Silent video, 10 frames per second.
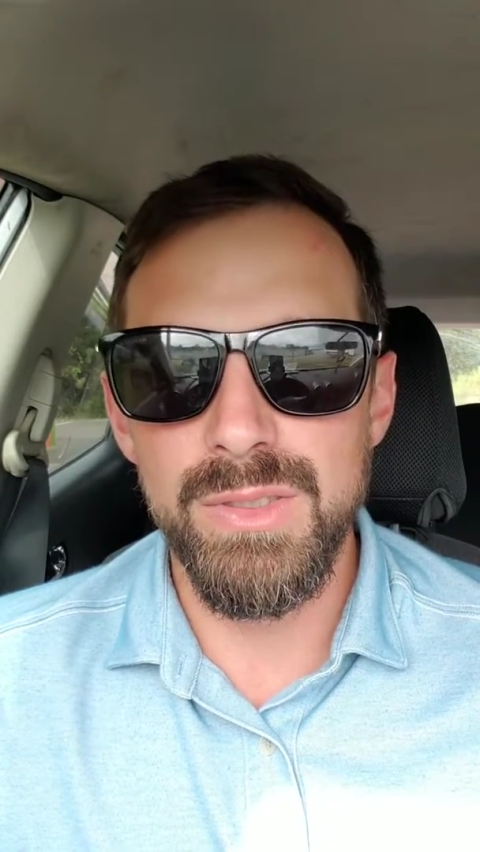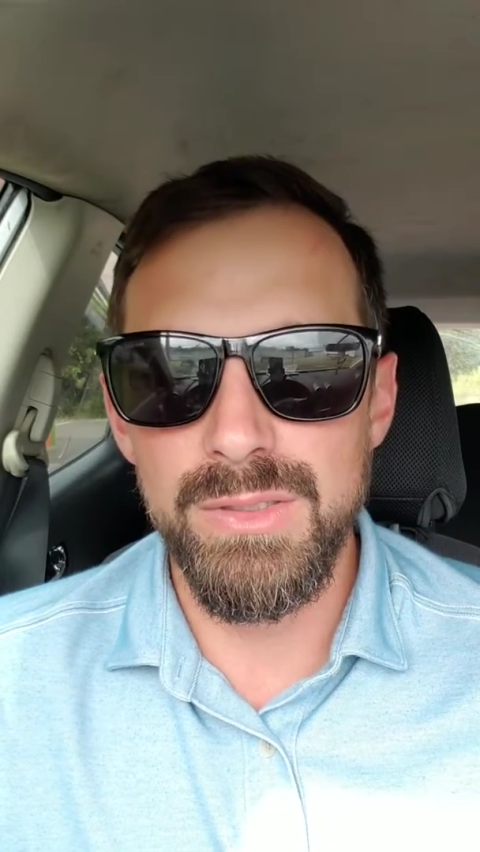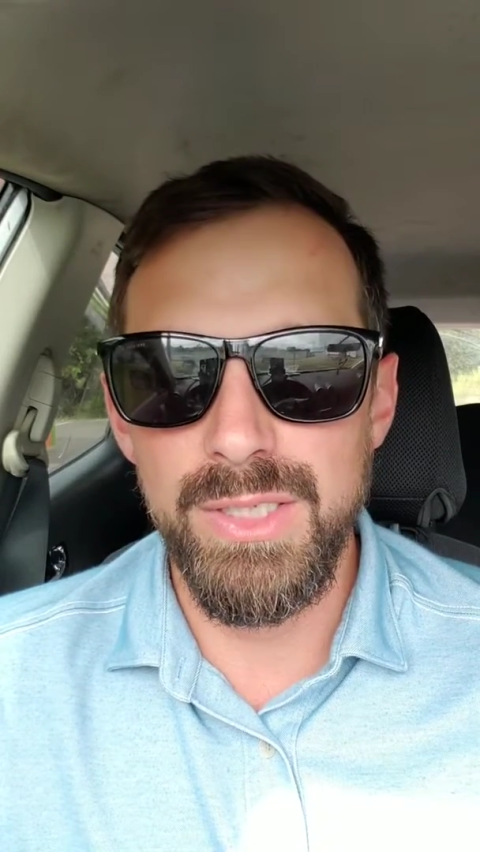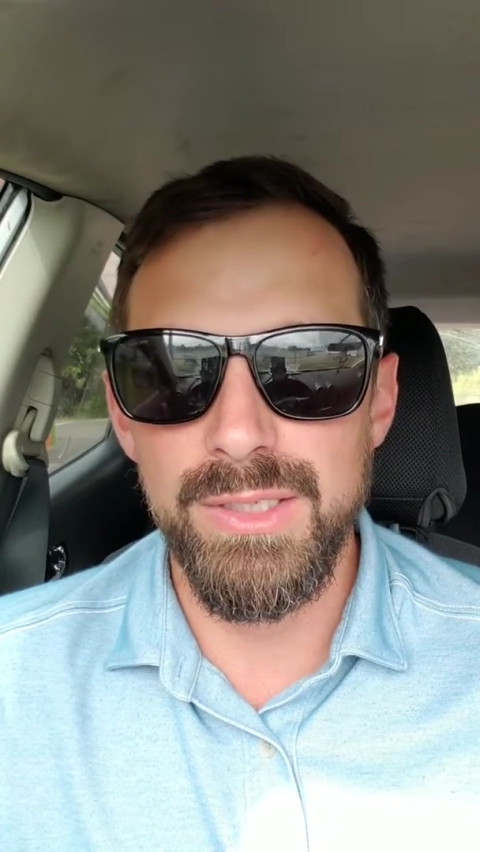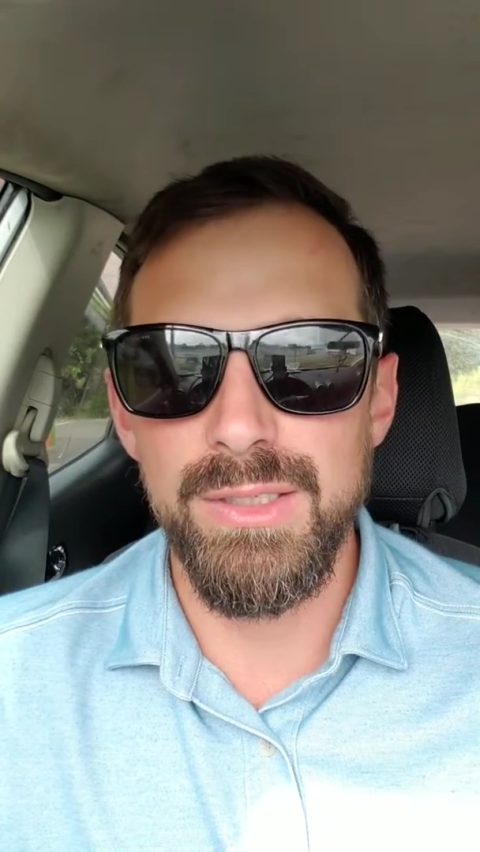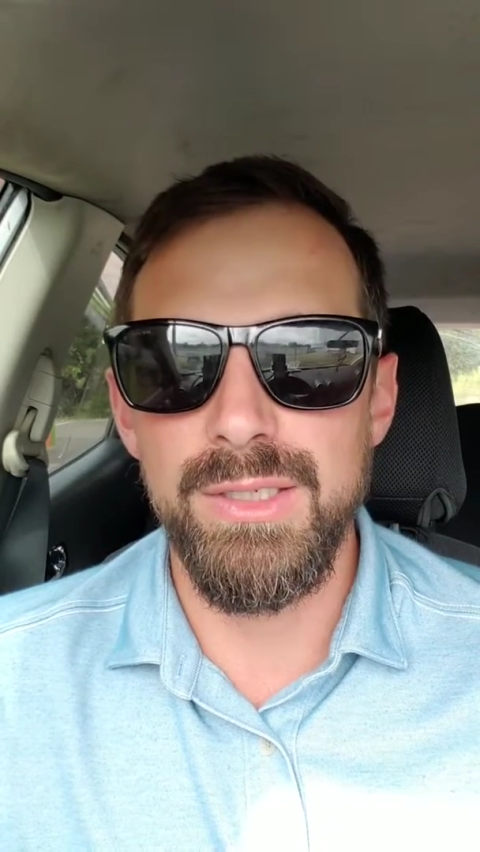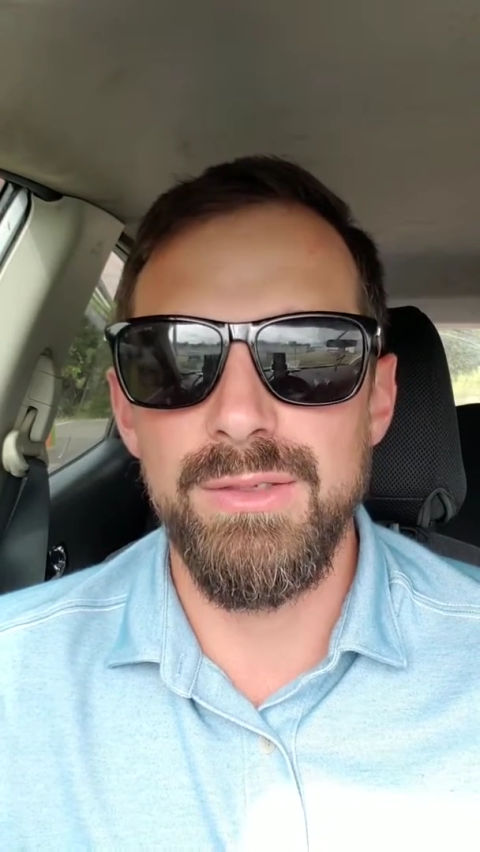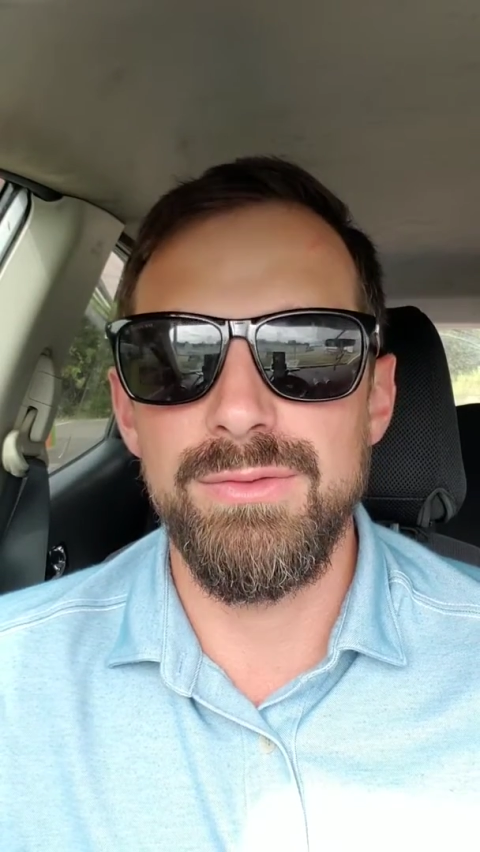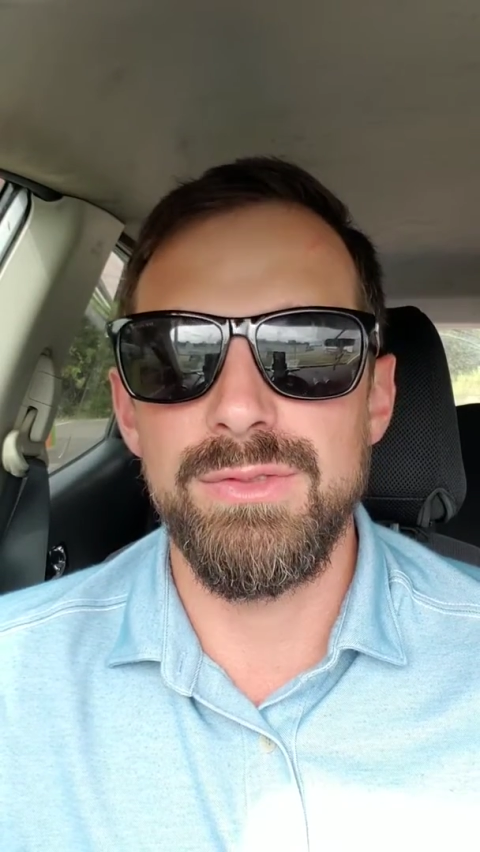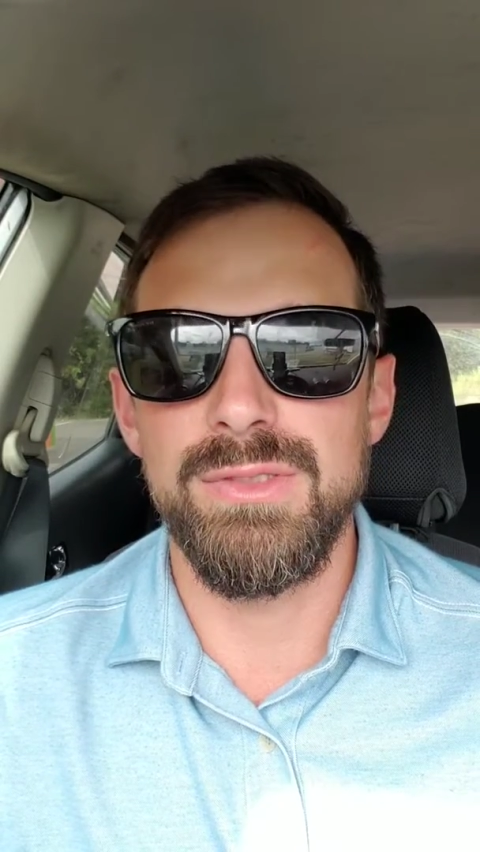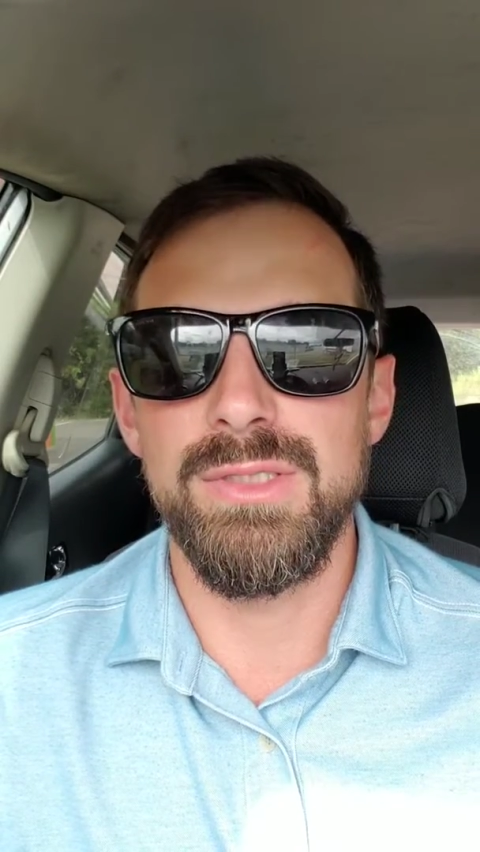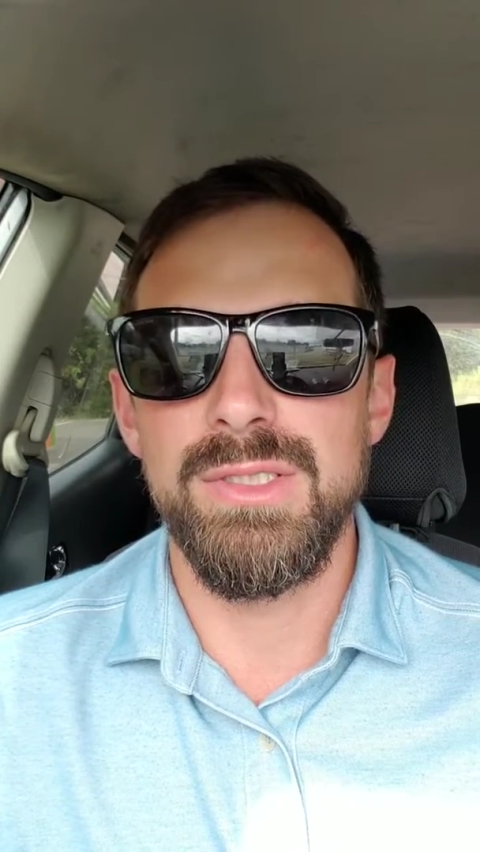deadlifts,